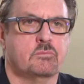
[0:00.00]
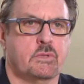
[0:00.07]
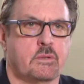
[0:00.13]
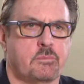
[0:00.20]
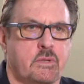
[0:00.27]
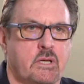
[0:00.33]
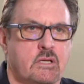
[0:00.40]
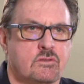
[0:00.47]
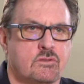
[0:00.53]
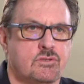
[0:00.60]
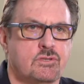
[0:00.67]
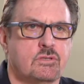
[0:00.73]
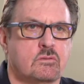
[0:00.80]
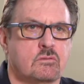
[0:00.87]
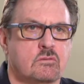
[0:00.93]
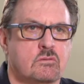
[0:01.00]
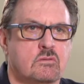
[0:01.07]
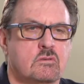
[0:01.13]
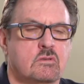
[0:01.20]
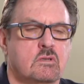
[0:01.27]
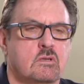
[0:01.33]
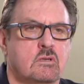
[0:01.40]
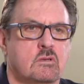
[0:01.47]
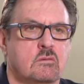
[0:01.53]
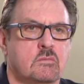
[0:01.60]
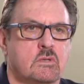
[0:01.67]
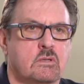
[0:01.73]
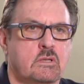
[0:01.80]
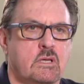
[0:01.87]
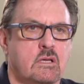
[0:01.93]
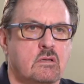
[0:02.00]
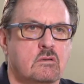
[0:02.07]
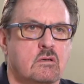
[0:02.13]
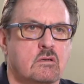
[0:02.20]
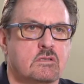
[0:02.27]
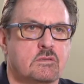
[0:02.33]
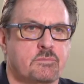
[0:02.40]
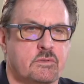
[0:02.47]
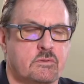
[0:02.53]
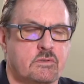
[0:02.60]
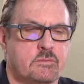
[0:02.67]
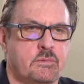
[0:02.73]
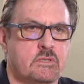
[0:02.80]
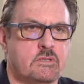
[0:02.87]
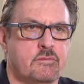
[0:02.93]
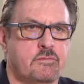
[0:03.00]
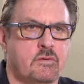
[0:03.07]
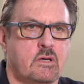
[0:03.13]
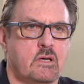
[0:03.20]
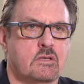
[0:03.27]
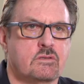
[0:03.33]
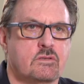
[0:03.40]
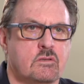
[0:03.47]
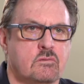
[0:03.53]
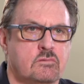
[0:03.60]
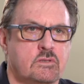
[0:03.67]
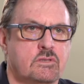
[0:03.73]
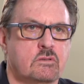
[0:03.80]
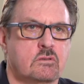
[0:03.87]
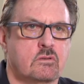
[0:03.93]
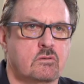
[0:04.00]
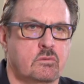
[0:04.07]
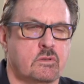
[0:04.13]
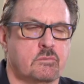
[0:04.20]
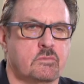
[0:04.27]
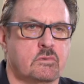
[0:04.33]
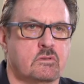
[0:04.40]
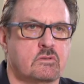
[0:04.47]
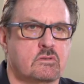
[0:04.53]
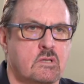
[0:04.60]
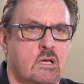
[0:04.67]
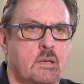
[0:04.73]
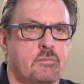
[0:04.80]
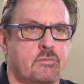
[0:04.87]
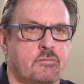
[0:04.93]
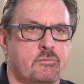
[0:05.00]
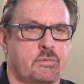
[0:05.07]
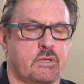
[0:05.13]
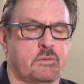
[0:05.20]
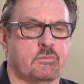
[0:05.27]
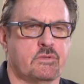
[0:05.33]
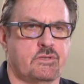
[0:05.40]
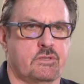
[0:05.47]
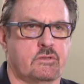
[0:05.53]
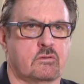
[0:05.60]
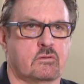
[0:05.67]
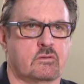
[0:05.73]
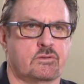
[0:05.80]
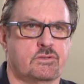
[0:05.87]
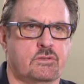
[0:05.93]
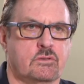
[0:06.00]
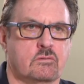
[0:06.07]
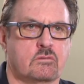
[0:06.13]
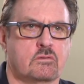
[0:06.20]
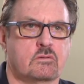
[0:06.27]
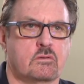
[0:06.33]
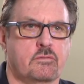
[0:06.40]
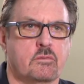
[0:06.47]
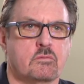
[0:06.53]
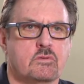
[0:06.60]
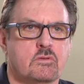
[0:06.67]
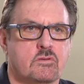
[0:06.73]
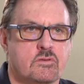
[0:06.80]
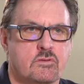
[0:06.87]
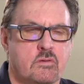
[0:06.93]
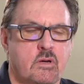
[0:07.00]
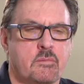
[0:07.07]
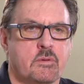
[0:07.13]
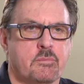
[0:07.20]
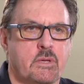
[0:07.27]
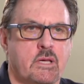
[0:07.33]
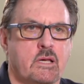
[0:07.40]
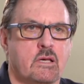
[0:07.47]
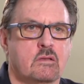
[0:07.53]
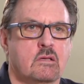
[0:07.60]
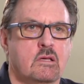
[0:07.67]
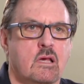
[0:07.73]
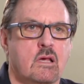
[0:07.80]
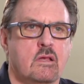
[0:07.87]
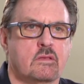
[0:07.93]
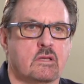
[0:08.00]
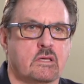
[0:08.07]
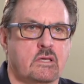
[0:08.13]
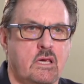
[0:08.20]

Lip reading: and shoes. Our catalog specifies the original equipment, type of brake material that's used. So if it was a ceramic pad that